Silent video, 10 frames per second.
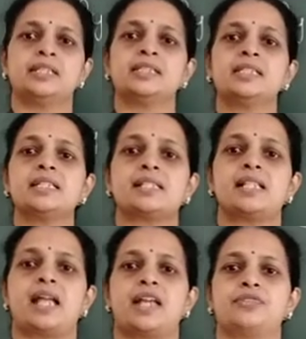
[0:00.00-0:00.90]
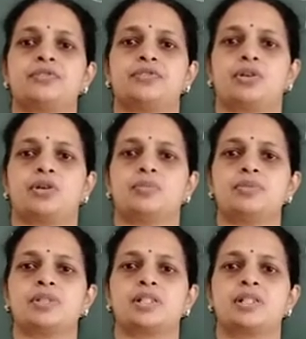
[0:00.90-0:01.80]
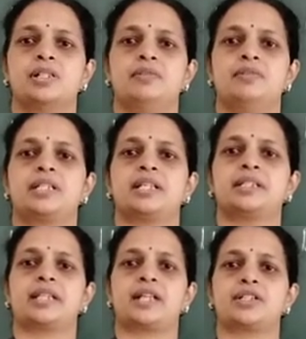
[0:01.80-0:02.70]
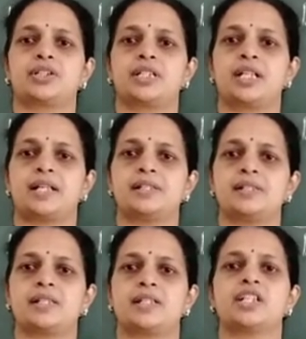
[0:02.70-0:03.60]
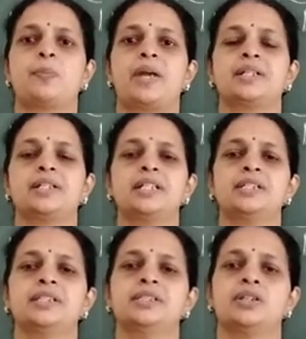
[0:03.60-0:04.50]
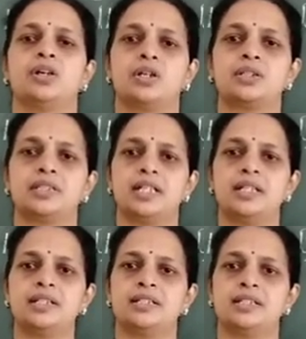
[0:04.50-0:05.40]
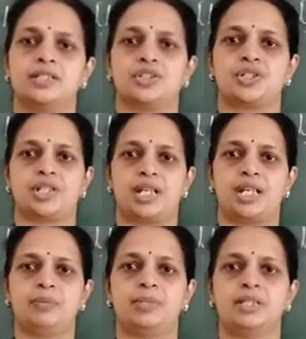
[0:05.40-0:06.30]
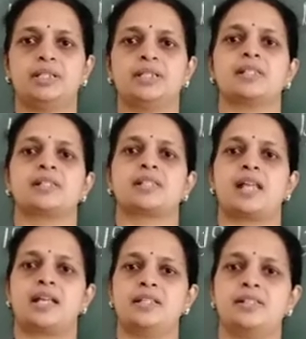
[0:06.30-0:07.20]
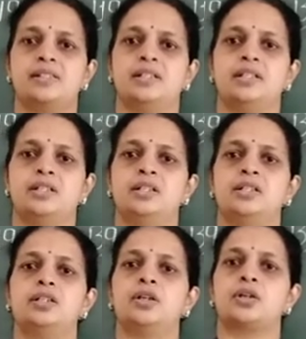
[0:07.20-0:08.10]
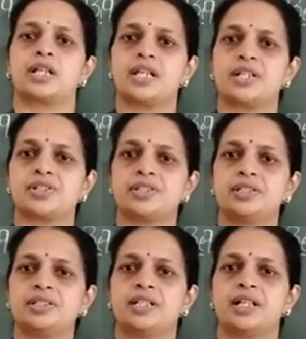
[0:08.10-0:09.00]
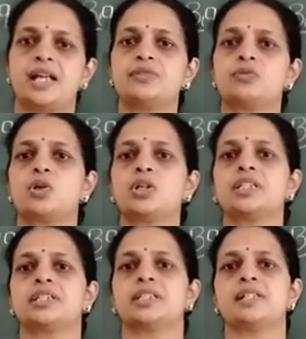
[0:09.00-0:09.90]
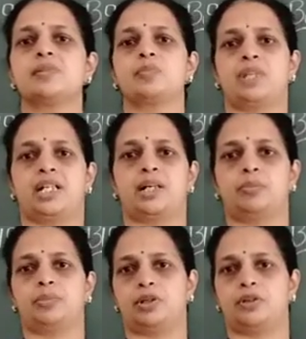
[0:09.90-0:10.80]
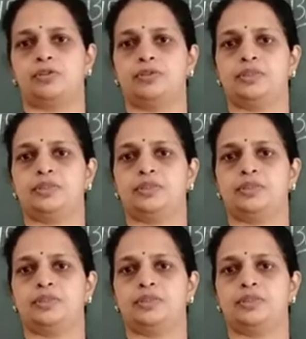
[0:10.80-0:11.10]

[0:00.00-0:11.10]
These landforms we can categorize depending on their shape, size, location and what it is made up of.